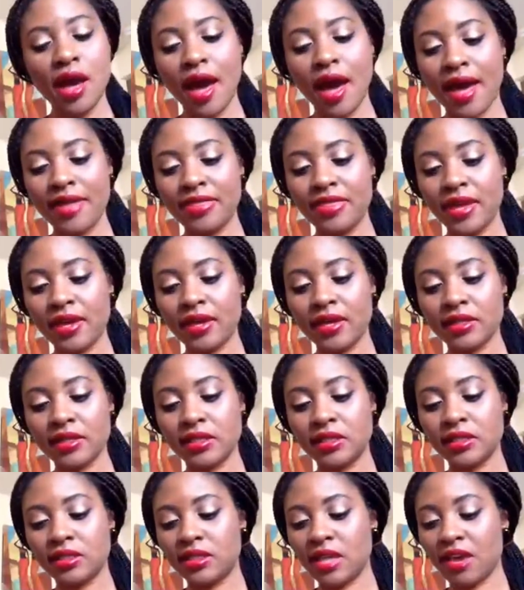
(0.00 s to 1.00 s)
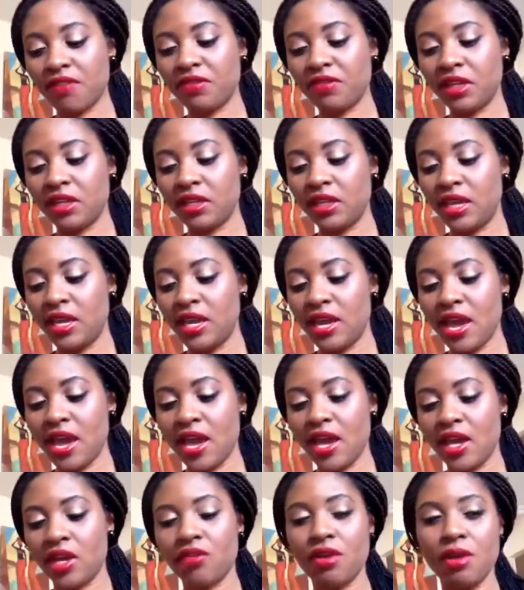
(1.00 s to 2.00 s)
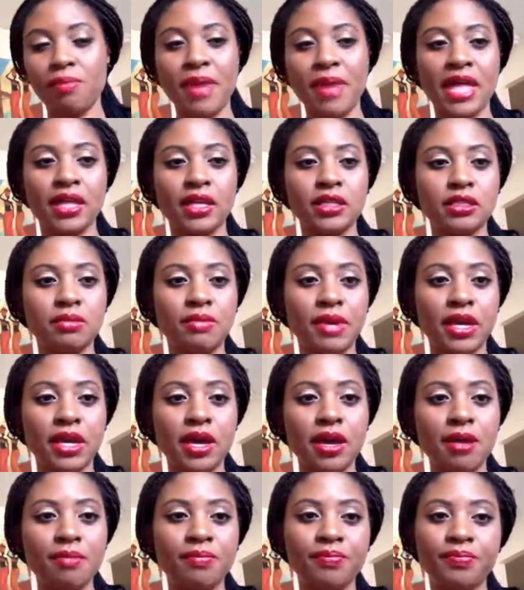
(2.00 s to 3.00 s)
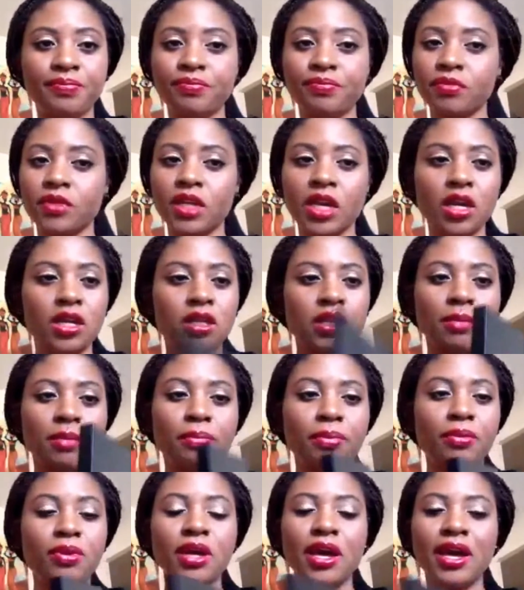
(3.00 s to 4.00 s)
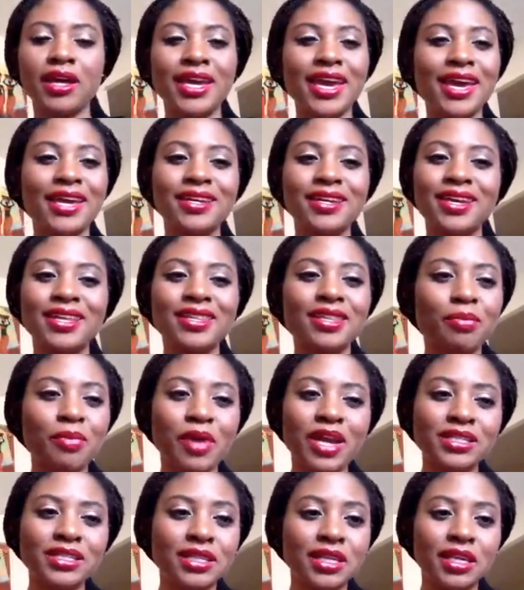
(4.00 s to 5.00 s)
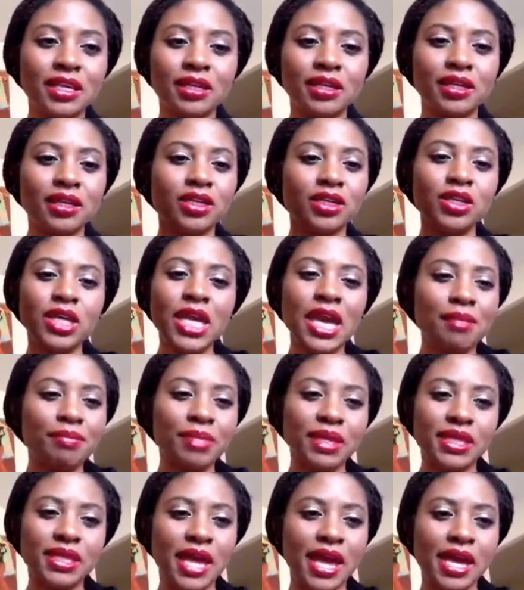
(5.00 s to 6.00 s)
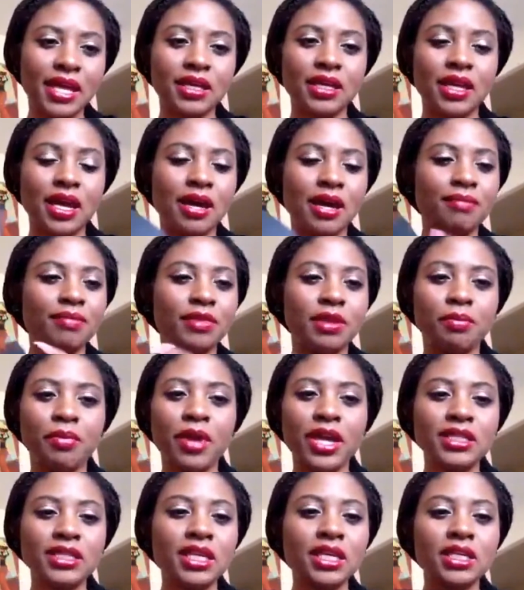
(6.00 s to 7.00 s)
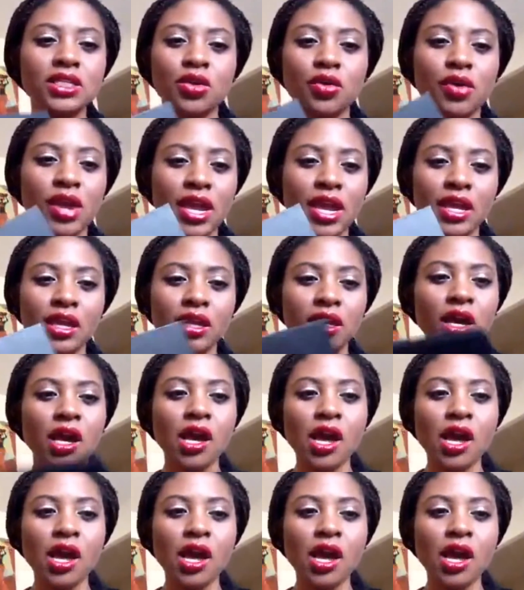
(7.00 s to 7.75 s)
I think it's definitely a great palette to pick up. Again, the pricing, you can't beat that. The pricing is great.